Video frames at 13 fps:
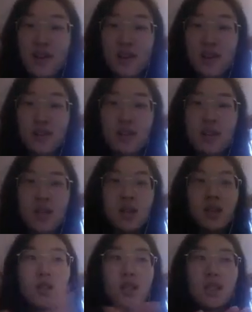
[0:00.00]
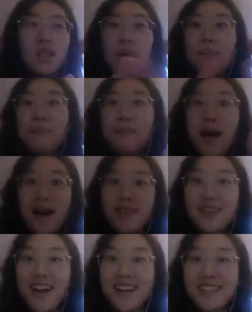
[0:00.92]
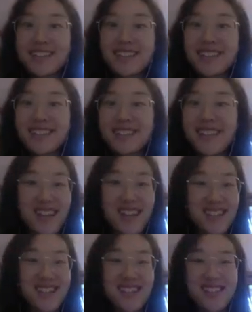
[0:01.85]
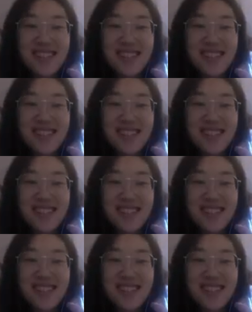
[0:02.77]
in math class. Yes.